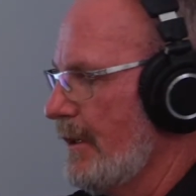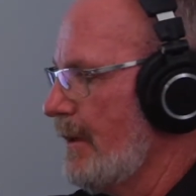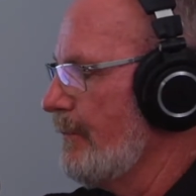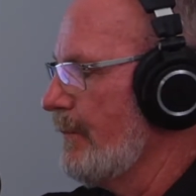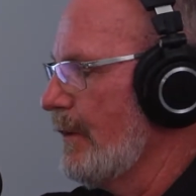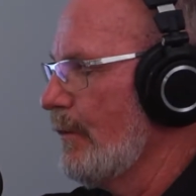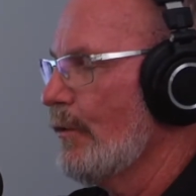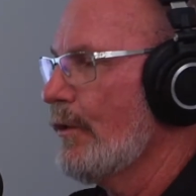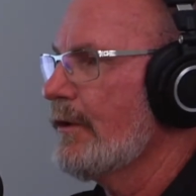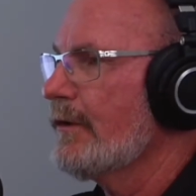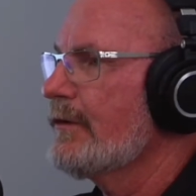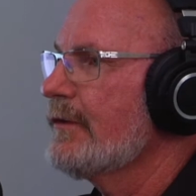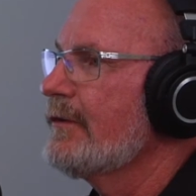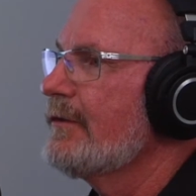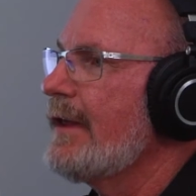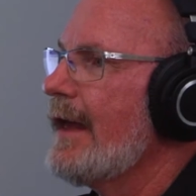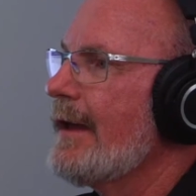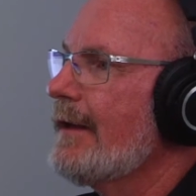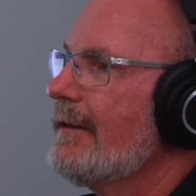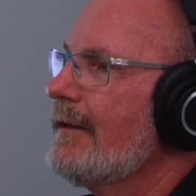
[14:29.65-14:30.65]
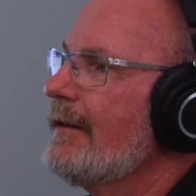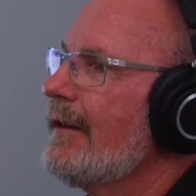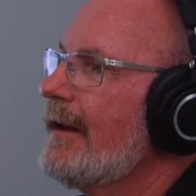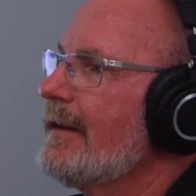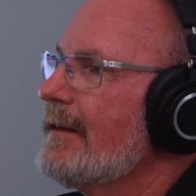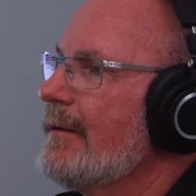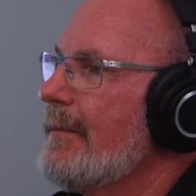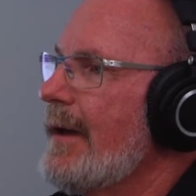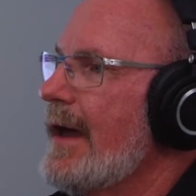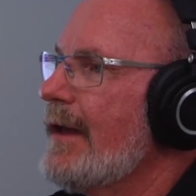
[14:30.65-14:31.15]
Yep, it works exactly
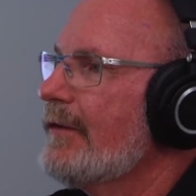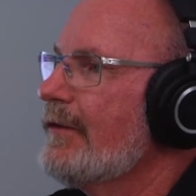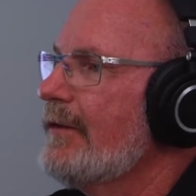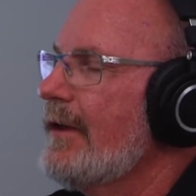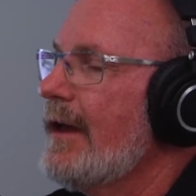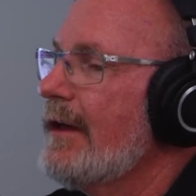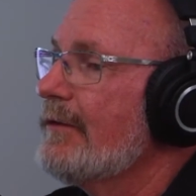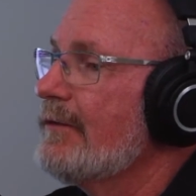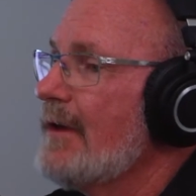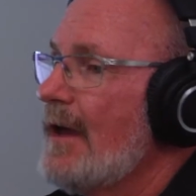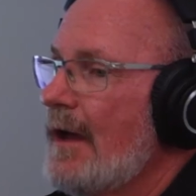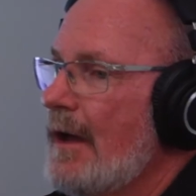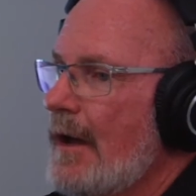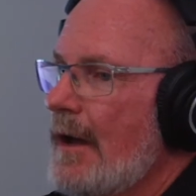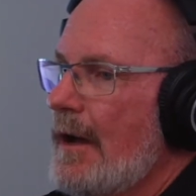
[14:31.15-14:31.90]
like the math says.